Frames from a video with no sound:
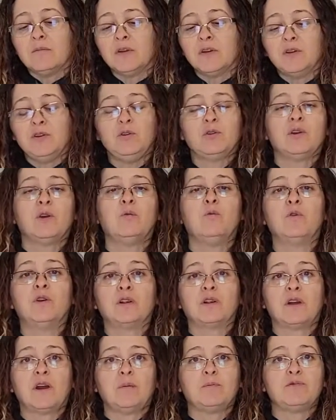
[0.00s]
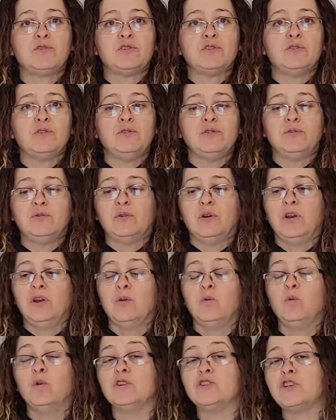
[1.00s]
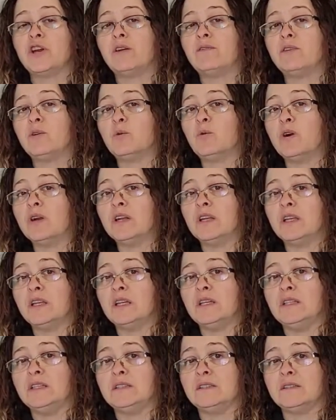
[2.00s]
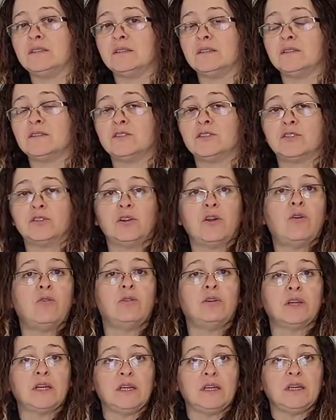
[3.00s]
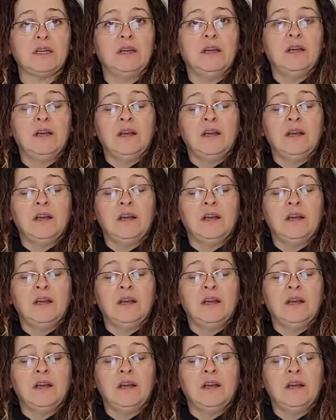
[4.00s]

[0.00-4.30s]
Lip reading: you can work up to whichever one of these slowly